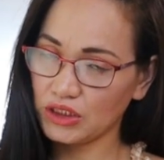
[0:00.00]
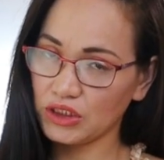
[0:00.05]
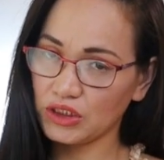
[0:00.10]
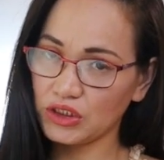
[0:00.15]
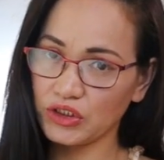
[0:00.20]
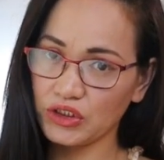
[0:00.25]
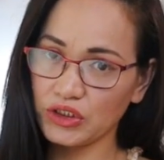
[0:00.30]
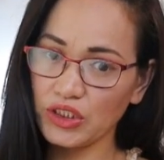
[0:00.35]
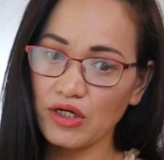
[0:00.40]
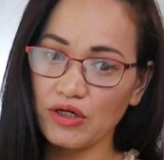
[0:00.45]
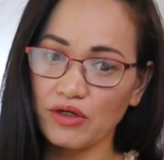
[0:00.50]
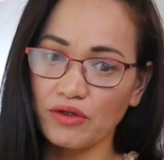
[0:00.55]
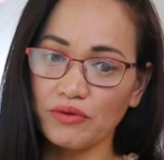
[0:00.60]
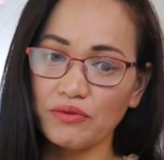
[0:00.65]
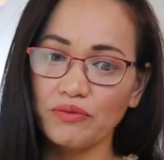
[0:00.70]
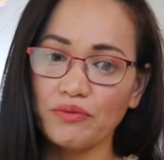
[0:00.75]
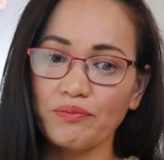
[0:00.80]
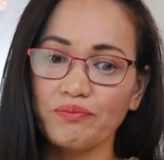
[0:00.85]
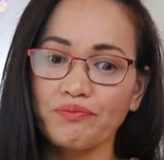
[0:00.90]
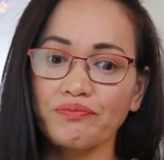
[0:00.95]

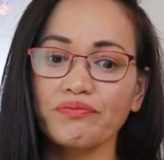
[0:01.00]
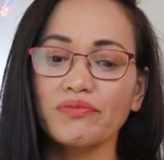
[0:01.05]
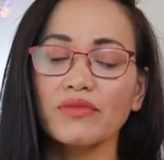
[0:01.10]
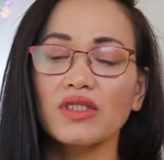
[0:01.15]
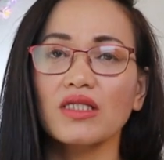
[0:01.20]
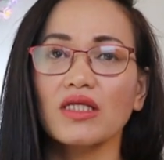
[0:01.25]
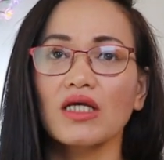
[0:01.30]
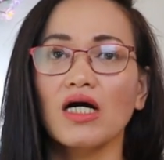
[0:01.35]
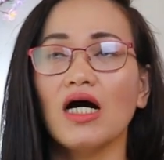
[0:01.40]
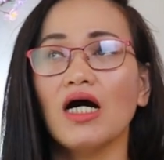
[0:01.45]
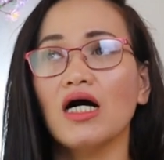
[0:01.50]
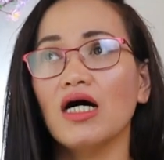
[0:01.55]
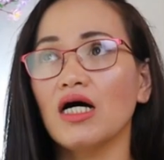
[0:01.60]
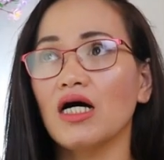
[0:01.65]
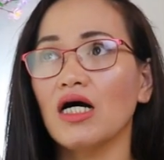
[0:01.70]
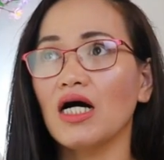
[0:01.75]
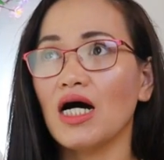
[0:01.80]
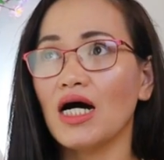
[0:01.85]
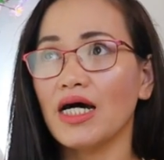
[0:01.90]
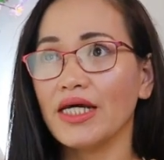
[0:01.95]
So,
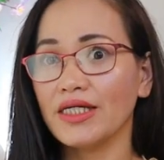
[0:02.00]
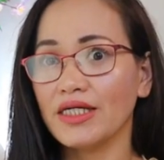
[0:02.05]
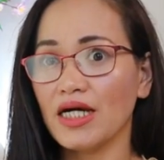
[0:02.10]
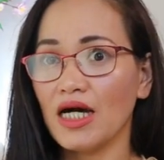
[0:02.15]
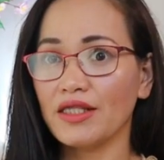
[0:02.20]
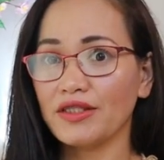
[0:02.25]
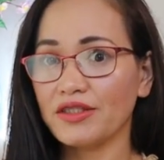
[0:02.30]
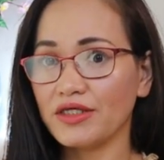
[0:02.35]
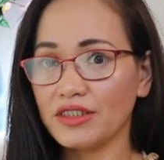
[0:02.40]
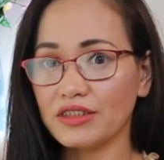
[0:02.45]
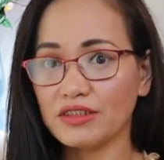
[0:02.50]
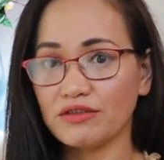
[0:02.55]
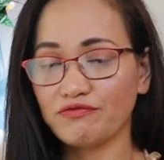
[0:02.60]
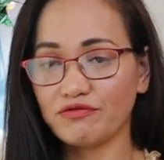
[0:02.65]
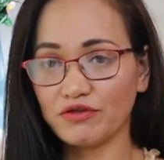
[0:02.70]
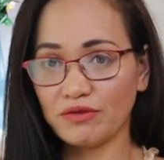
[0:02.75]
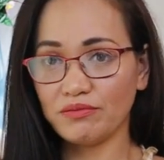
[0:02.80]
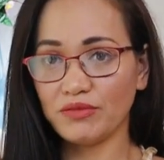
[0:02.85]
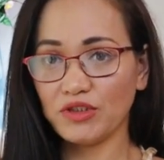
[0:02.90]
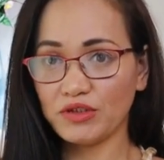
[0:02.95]
uh, I got this
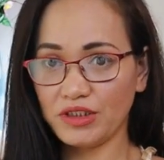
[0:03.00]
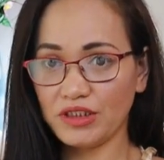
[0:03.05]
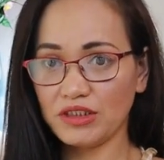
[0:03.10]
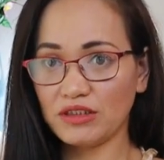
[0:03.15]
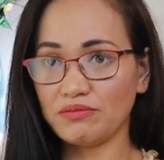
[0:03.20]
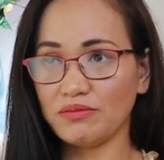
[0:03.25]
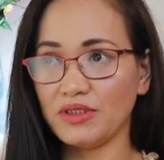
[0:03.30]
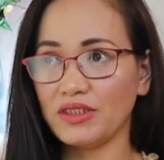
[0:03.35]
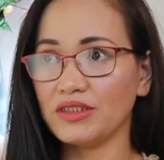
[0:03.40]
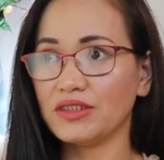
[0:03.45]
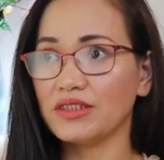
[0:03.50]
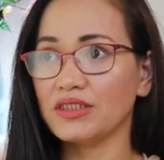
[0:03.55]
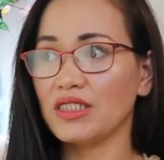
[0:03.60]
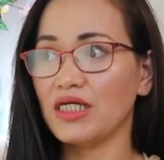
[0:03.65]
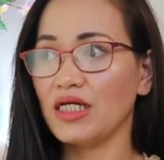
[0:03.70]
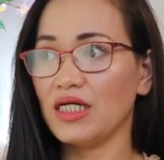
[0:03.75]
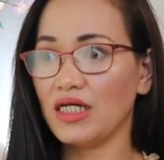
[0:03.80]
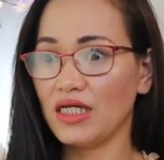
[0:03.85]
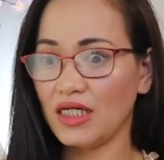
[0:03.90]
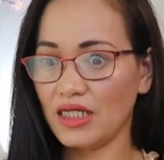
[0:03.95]
from Christmas
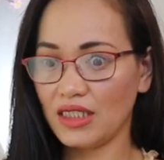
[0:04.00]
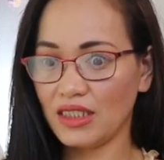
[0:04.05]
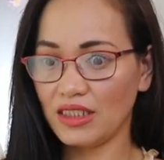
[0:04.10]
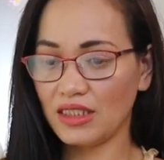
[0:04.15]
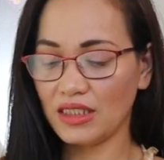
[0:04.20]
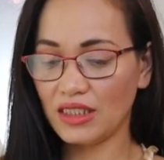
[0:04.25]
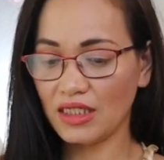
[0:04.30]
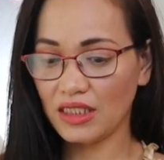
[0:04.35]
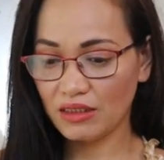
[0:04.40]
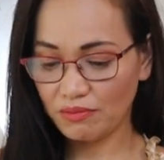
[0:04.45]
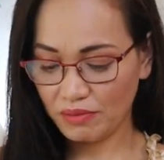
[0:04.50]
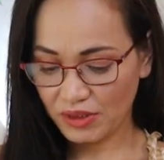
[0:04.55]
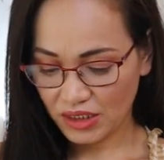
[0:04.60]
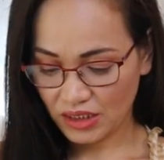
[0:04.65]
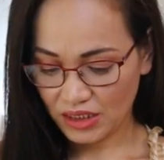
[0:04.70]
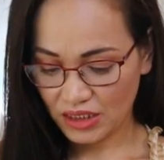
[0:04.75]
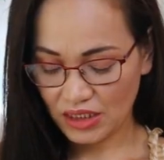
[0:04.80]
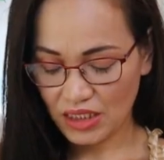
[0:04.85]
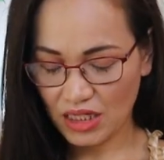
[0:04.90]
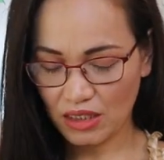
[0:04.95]
and in the
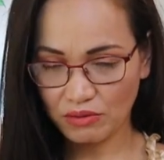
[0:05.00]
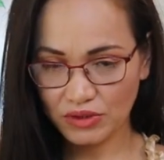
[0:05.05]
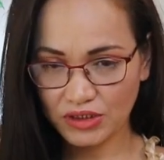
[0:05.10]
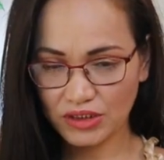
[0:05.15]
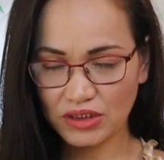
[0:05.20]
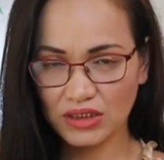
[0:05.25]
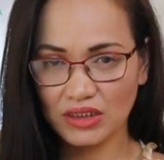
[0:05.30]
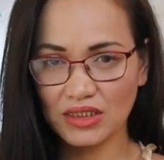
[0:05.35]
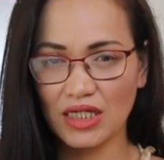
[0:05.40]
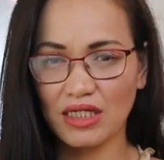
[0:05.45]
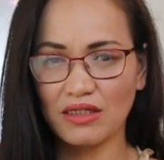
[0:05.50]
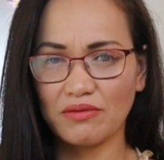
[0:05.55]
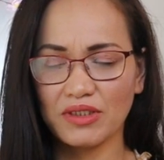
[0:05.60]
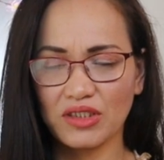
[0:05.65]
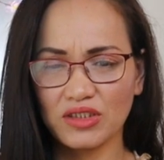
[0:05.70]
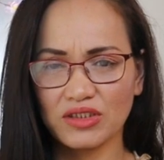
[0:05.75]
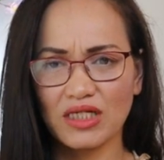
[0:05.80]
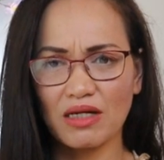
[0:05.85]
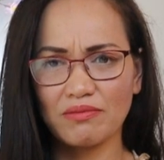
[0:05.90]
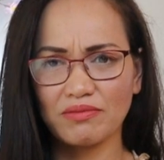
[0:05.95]
beginning I was just saying
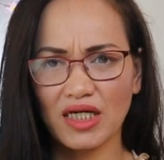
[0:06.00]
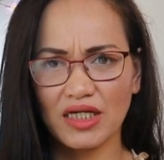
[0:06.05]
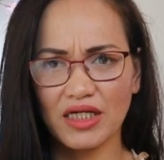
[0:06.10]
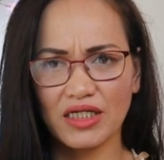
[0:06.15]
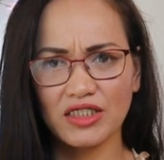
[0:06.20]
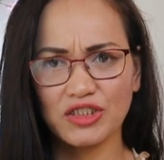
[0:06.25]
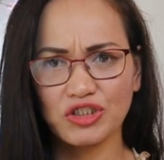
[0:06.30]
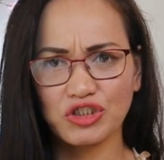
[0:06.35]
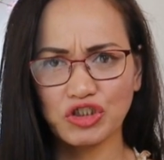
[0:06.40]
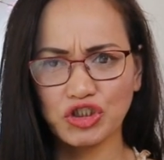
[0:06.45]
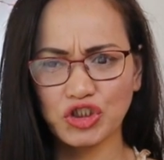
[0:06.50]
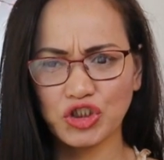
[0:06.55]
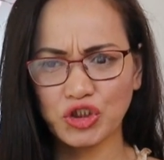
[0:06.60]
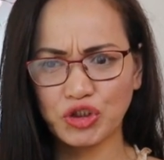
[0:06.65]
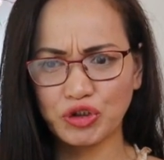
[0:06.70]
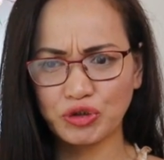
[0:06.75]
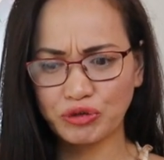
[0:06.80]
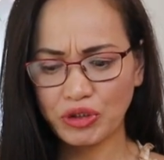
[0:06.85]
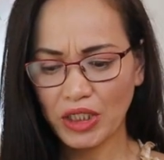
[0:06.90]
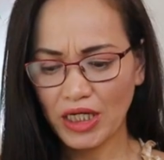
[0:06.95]
because I'm not
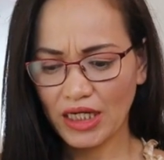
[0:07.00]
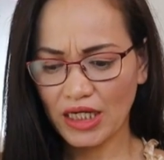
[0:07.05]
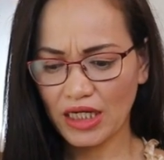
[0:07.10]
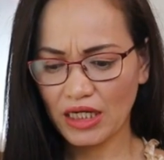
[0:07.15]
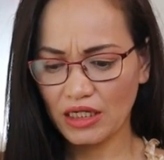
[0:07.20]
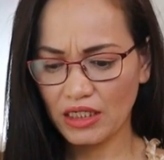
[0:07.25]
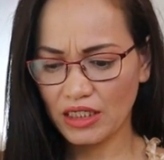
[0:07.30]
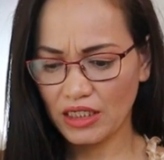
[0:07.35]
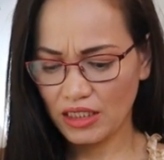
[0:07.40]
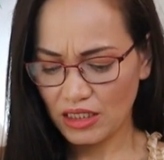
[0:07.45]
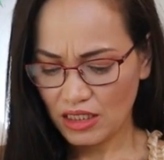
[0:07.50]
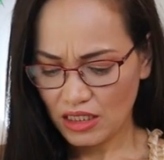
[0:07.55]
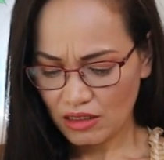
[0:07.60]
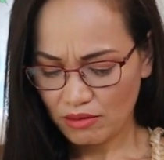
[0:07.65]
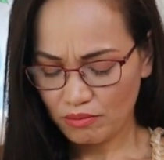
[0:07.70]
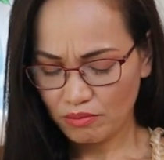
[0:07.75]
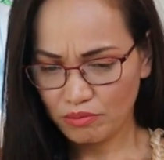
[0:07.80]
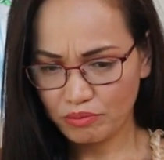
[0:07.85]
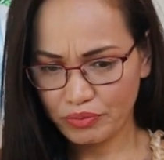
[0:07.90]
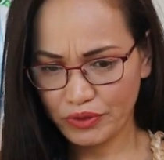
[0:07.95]
into a
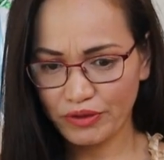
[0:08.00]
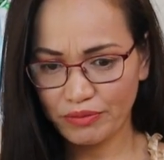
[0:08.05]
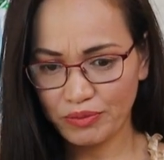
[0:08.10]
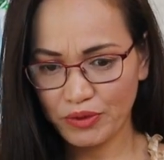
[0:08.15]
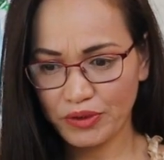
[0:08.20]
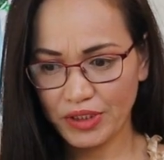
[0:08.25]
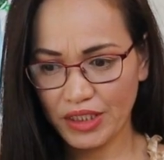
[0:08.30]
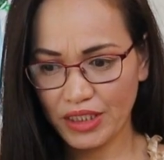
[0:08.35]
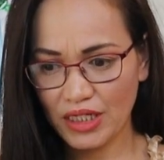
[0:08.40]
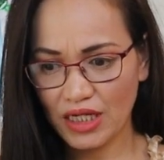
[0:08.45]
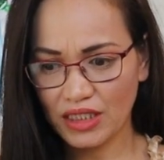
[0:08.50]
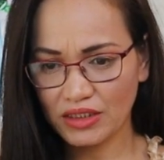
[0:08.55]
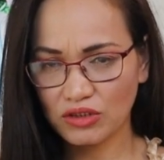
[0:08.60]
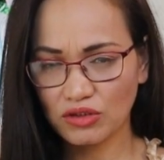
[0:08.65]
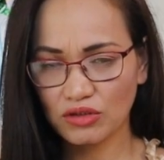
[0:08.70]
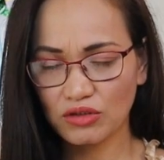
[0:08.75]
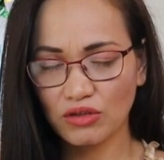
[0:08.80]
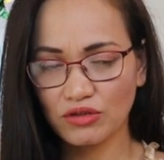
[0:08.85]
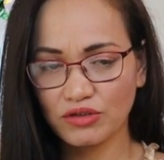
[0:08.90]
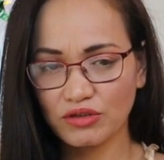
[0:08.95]
Burberry I
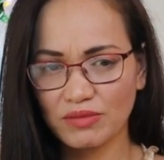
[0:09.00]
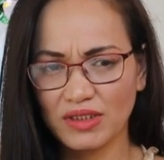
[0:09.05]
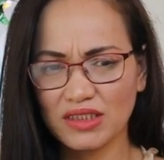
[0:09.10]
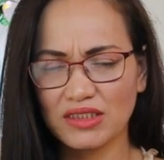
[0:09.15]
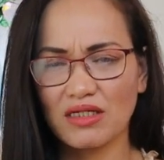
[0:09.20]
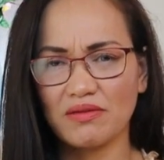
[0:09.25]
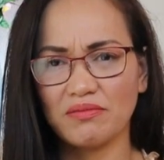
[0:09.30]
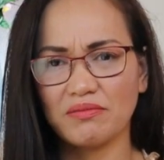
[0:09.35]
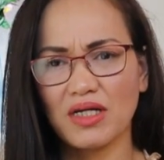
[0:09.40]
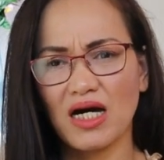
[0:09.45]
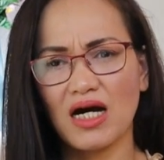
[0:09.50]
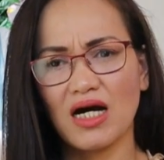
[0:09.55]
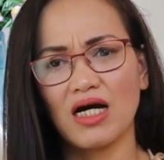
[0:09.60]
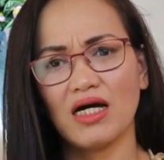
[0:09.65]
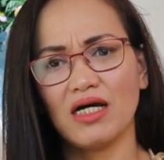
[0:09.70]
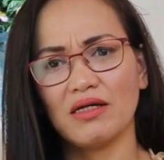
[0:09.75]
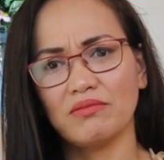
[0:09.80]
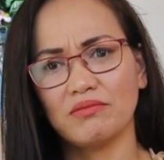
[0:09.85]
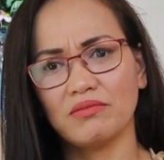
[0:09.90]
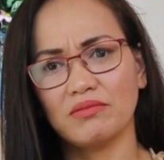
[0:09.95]
told to myself
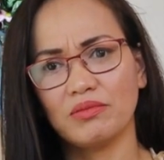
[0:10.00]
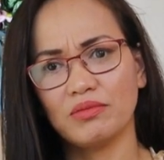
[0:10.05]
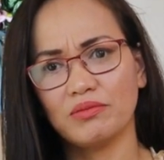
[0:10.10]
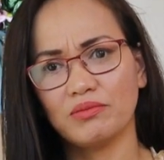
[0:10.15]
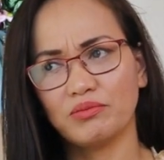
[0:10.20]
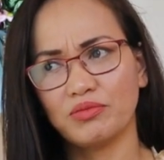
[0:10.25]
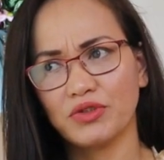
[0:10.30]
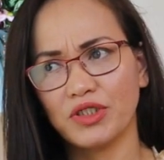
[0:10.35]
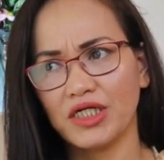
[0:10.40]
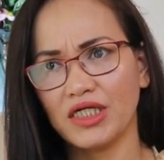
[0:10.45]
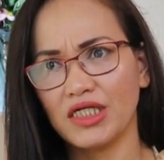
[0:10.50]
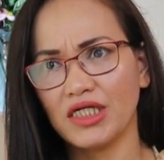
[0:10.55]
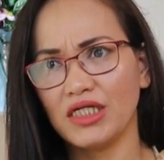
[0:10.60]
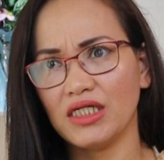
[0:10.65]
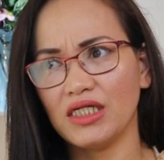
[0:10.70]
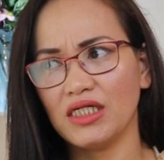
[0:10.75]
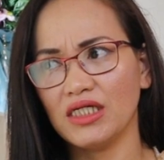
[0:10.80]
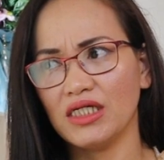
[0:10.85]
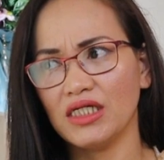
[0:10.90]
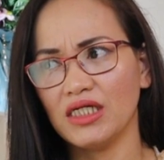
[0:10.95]
I'm
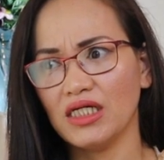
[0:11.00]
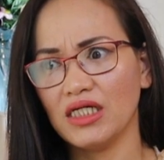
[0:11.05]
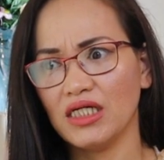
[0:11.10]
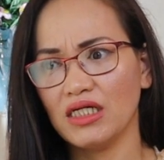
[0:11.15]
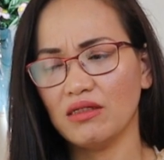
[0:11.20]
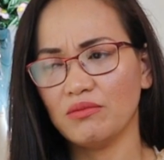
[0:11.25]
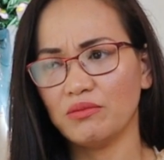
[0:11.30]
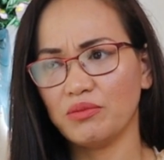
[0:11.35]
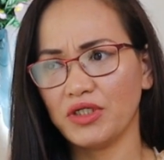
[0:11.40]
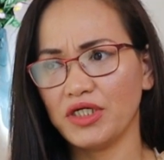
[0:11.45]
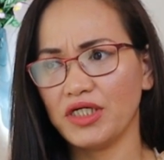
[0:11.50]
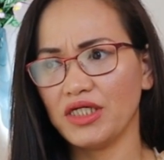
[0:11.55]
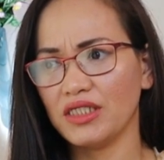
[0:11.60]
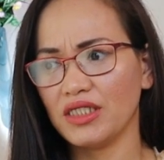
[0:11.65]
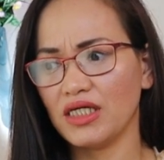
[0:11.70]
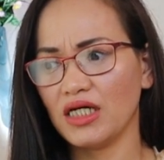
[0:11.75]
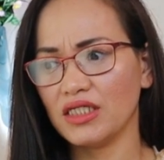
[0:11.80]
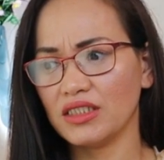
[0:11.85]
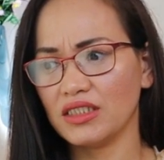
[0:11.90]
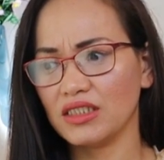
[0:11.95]
pretty pretty
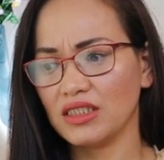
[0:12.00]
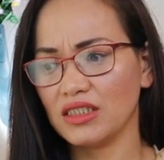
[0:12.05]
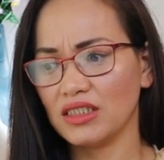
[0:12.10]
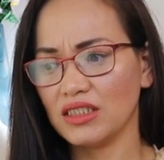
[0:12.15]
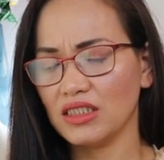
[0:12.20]
not